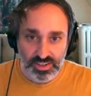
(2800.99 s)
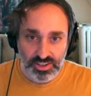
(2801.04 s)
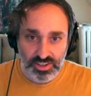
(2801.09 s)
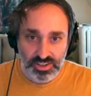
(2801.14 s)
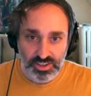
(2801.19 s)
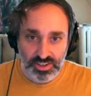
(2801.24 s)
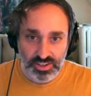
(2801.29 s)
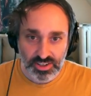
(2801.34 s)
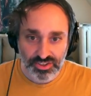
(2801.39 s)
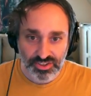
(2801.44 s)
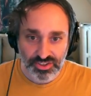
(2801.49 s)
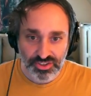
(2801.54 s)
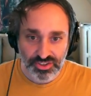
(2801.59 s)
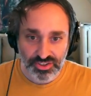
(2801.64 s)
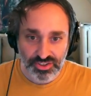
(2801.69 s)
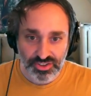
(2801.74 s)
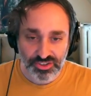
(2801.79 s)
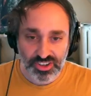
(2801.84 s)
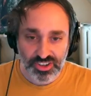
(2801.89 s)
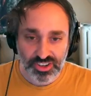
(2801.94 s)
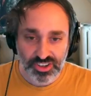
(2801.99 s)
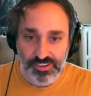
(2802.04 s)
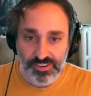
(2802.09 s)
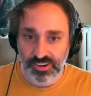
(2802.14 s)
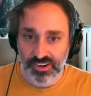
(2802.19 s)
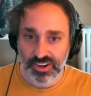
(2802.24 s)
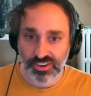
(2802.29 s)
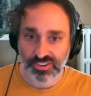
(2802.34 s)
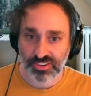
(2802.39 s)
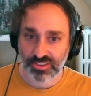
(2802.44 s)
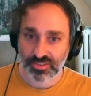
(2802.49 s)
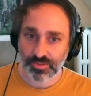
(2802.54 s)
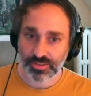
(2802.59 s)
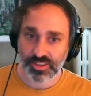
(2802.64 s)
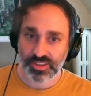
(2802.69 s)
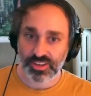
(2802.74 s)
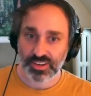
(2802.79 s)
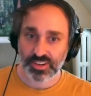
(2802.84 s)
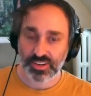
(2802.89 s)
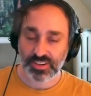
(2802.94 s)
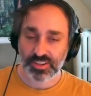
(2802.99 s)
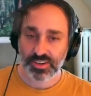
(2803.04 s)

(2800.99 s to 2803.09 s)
just check out variations within